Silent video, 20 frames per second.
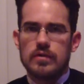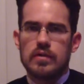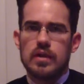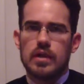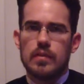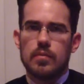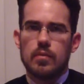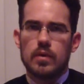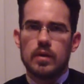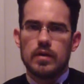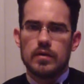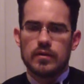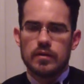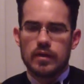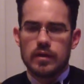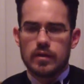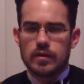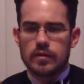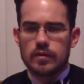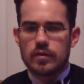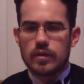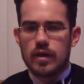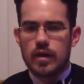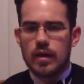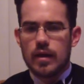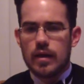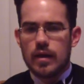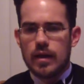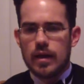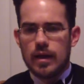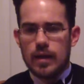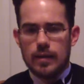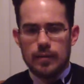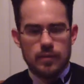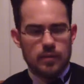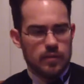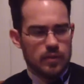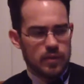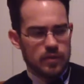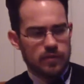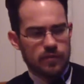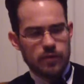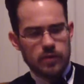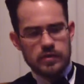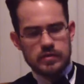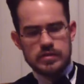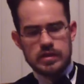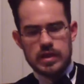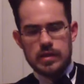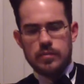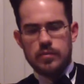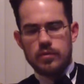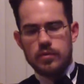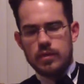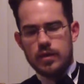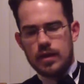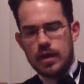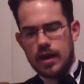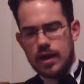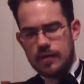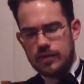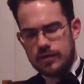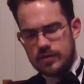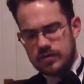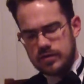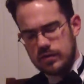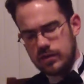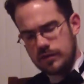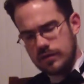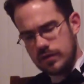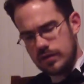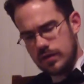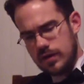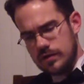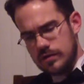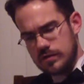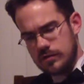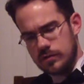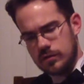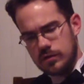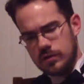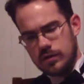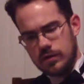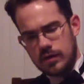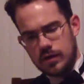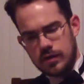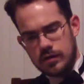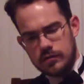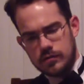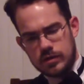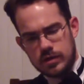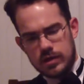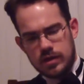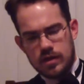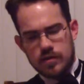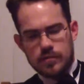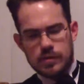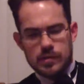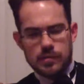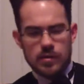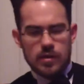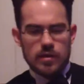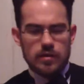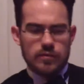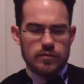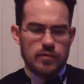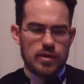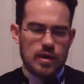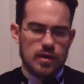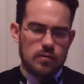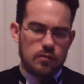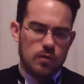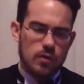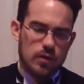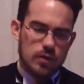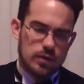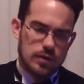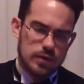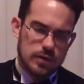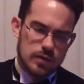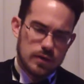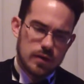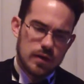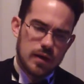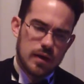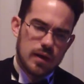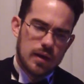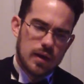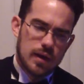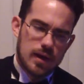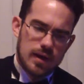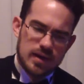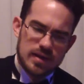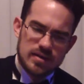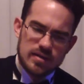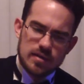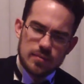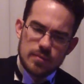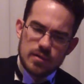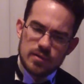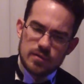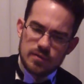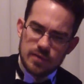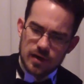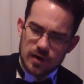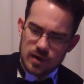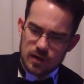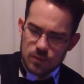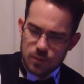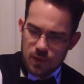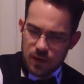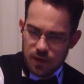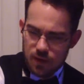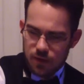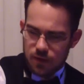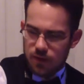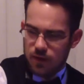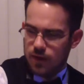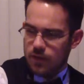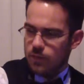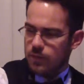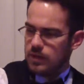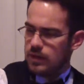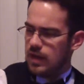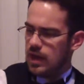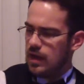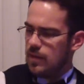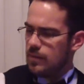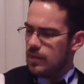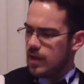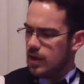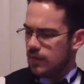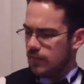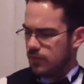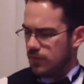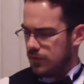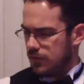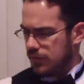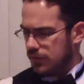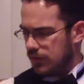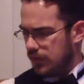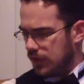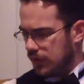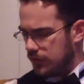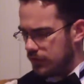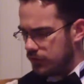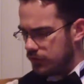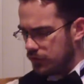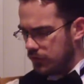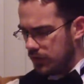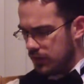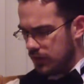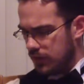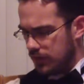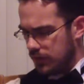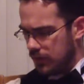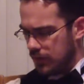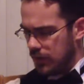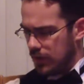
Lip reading: say a 0.6. But for example, I've served a customer a drink out of my bottle of Crown Royal here, and he tipped me very well. And when he came back for his second drink,